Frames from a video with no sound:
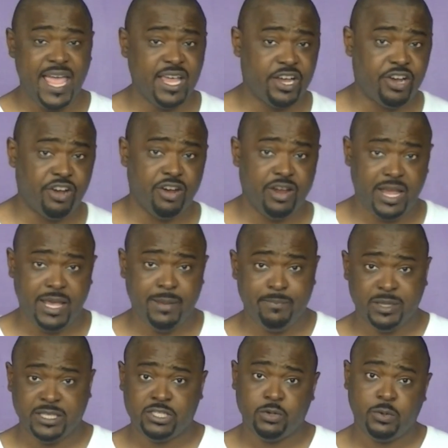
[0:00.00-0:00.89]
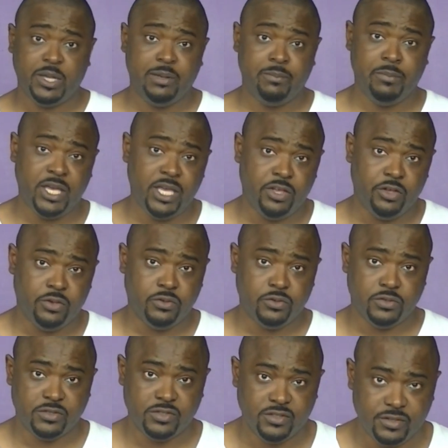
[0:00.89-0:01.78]
anchor in between
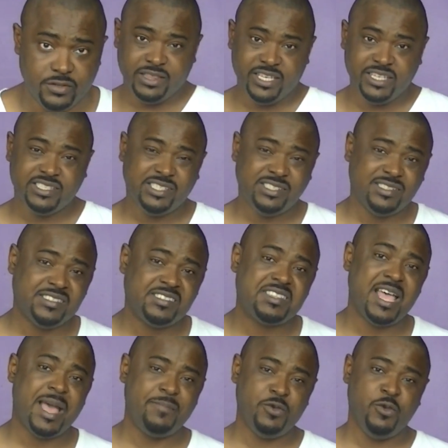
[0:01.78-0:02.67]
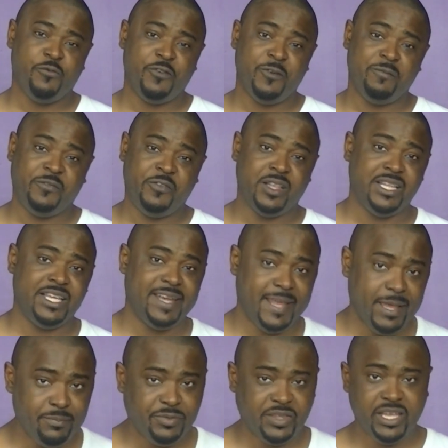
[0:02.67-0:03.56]
meals. This is to stop you from feeling
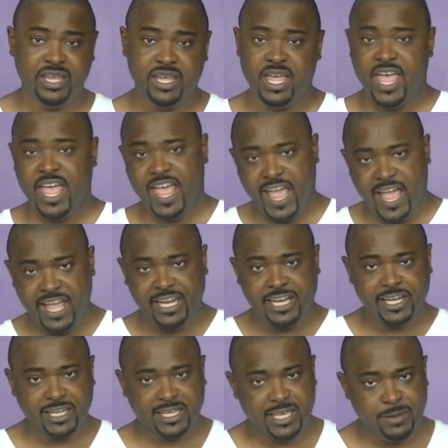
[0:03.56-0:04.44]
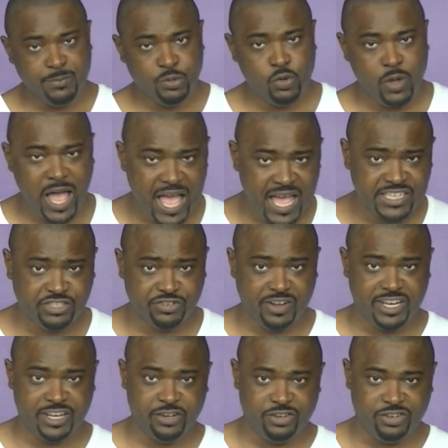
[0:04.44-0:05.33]
empty and it'll keep you
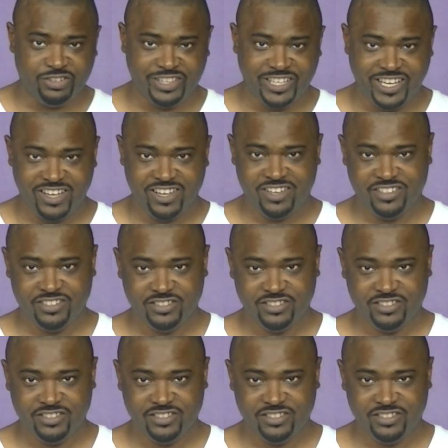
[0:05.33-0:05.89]
hydrated all day.